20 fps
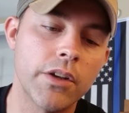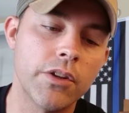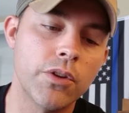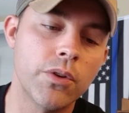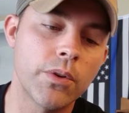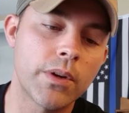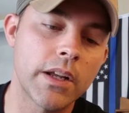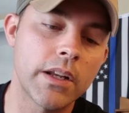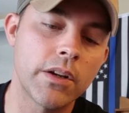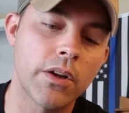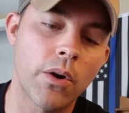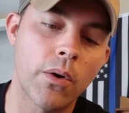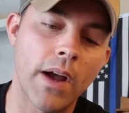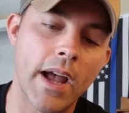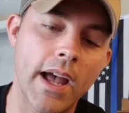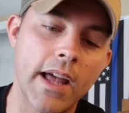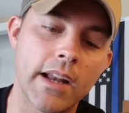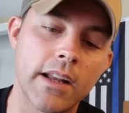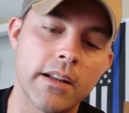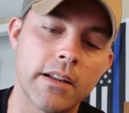you can go
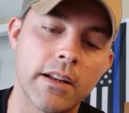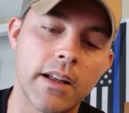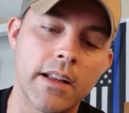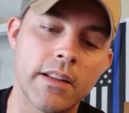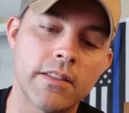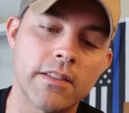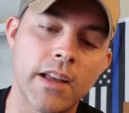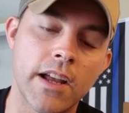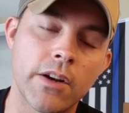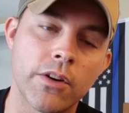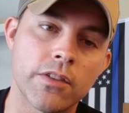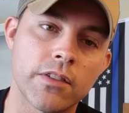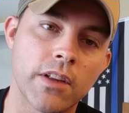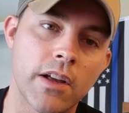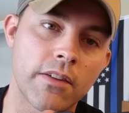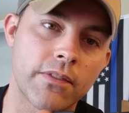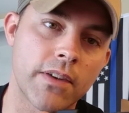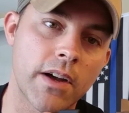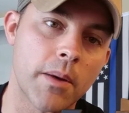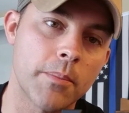ahead and set
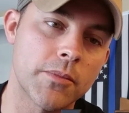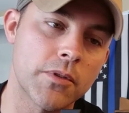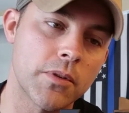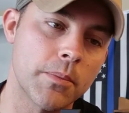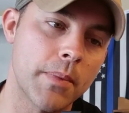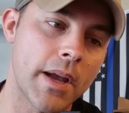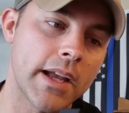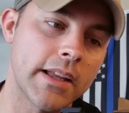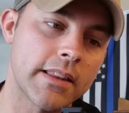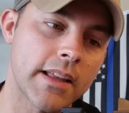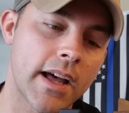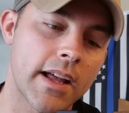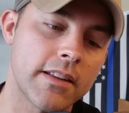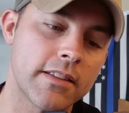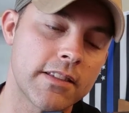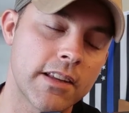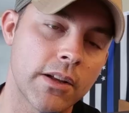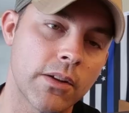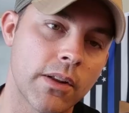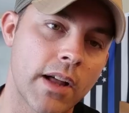yourself up to make that
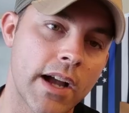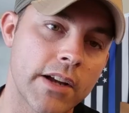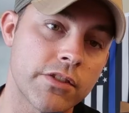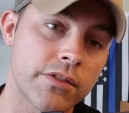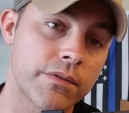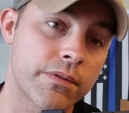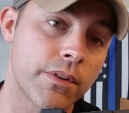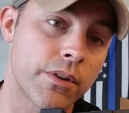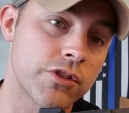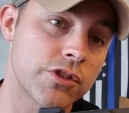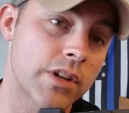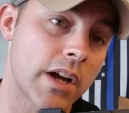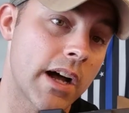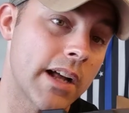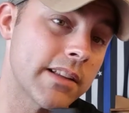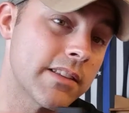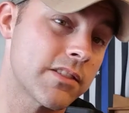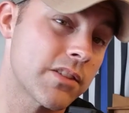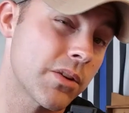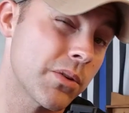single action first
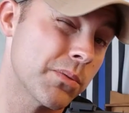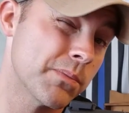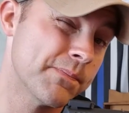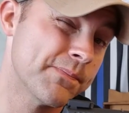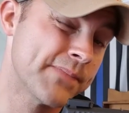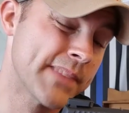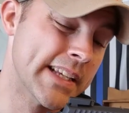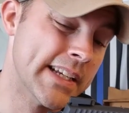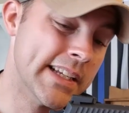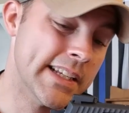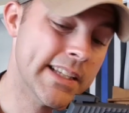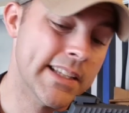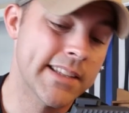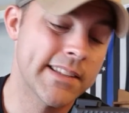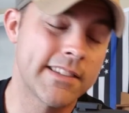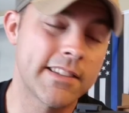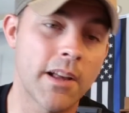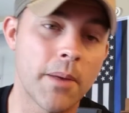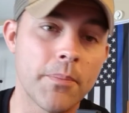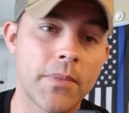shot. So
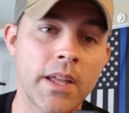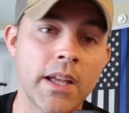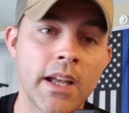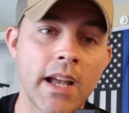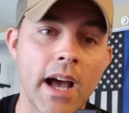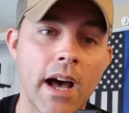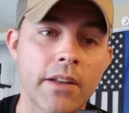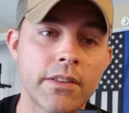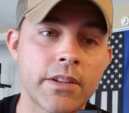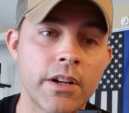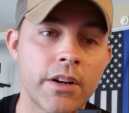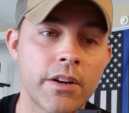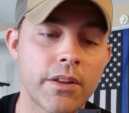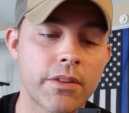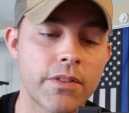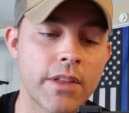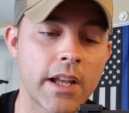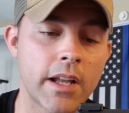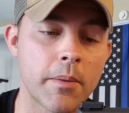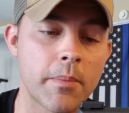something out there to
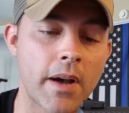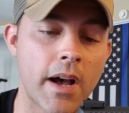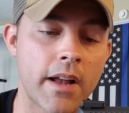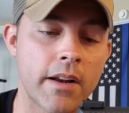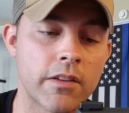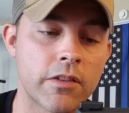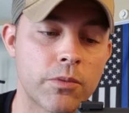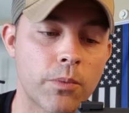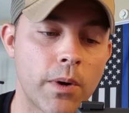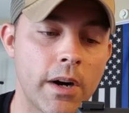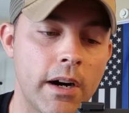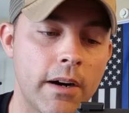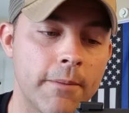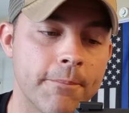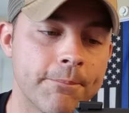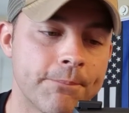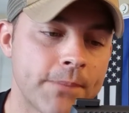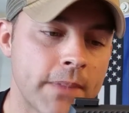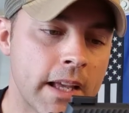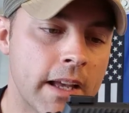think about as
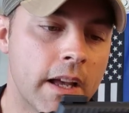well.